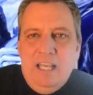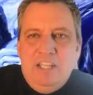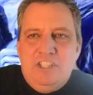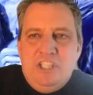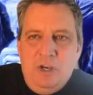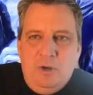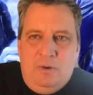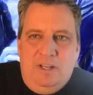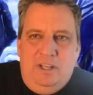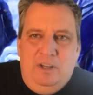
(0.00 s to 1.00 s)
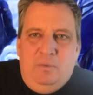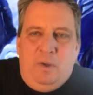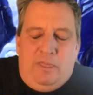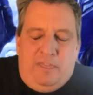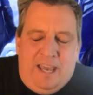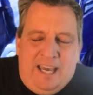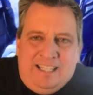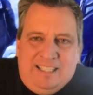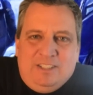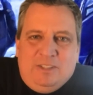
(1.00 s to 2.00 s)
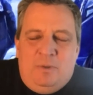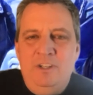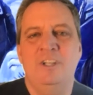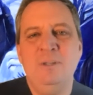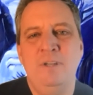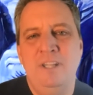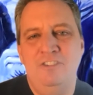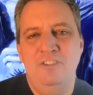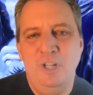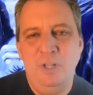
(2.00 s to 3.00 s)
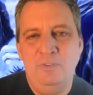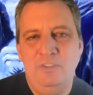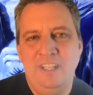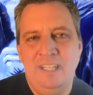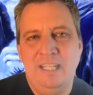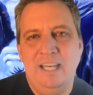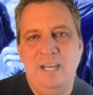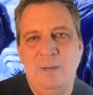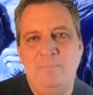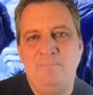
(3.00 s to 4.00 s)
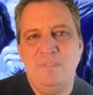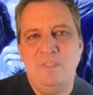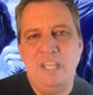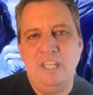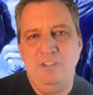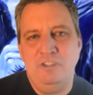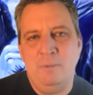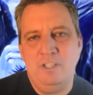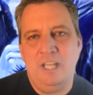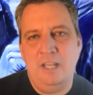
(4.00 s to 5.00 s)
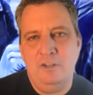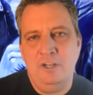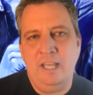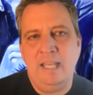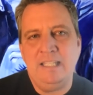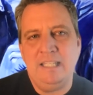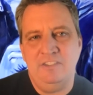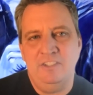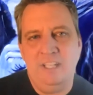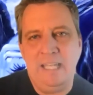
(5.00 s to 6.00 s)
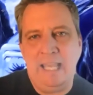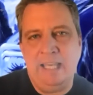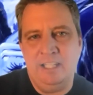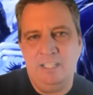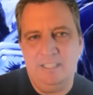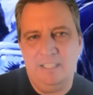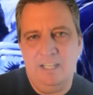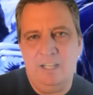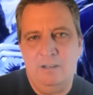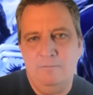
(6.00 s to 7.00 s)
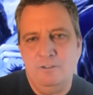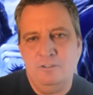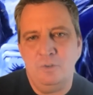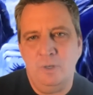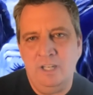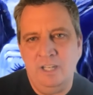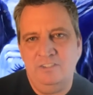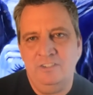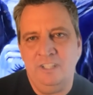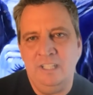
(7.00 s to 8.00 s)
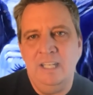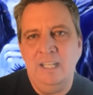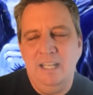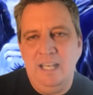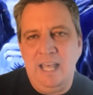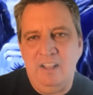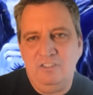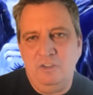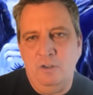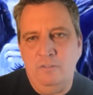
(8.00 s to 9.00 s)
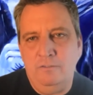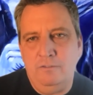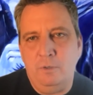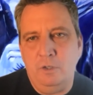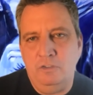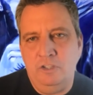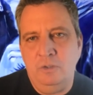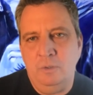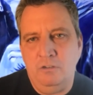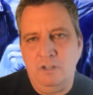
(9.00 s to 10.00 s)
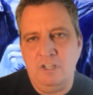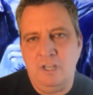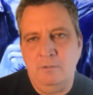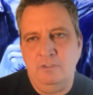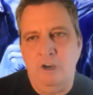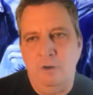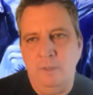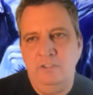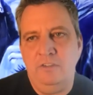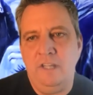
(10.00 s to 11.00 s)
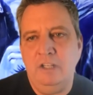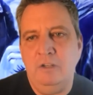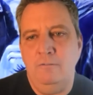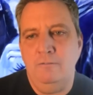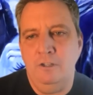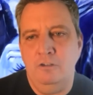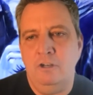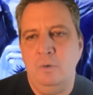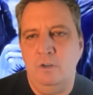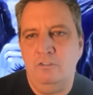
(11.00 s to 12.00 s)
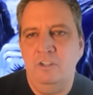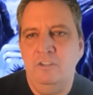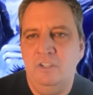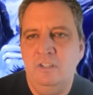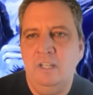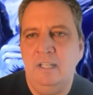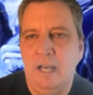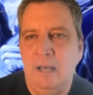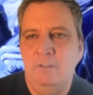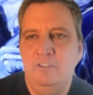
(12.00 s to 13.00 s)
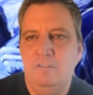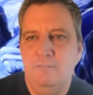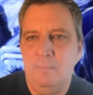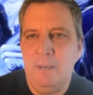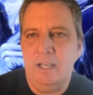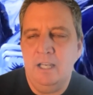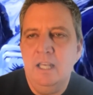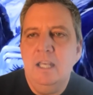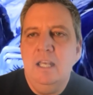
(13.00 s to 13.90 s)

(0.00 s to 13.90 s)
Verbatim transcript: So with that, we are going to bring this to close again. Um, thank you so much, Heather and Dessa and Anna, uh, for joining us and Alex Dolvin for producing, doing a great job as always. Thank you all for your great questions and, and comments and feedback.